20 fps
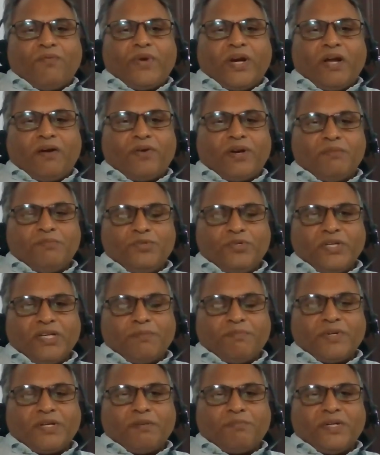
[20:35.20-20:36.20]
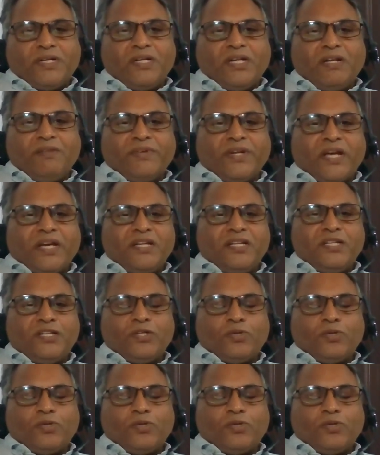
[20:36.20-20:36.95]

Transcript: Now, whenever I'm doing a pickup and delivery,